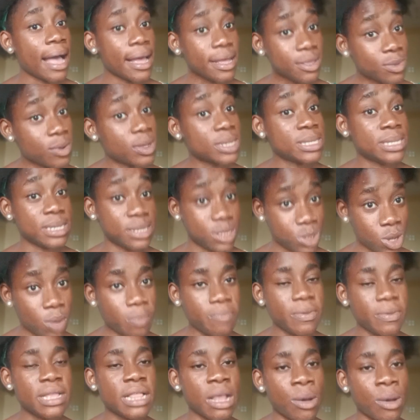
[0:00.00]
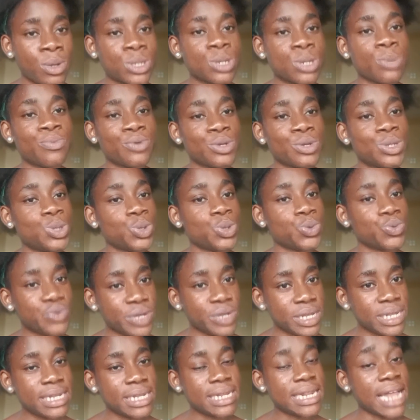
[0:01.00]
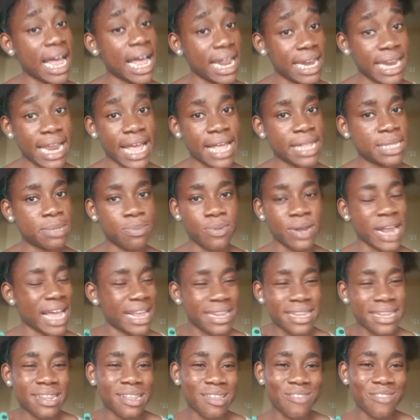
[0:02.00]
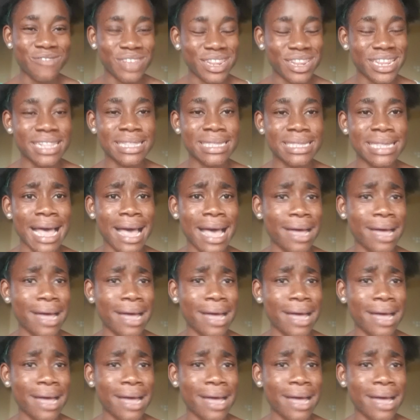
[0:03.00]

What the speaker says: it was the topic that I was supposed to read that night, but I didn't read it.